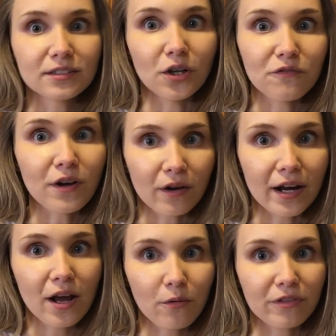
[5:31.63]
you know,
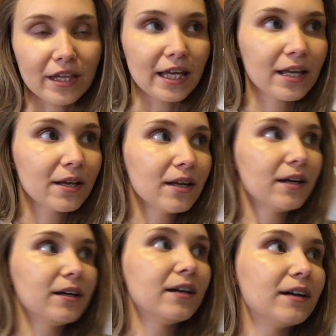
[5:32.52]
very healthy.
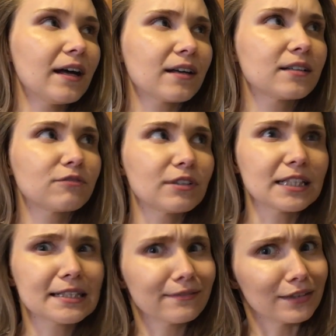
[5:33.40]

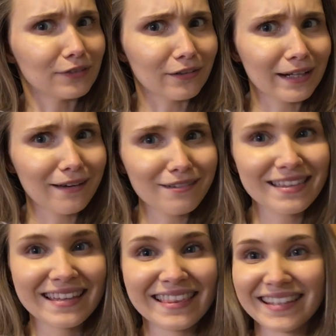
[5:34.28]
Relatively very
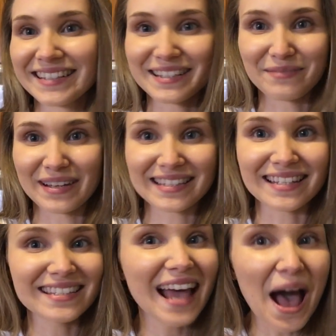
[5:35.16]
healthy? That doesn't make sense.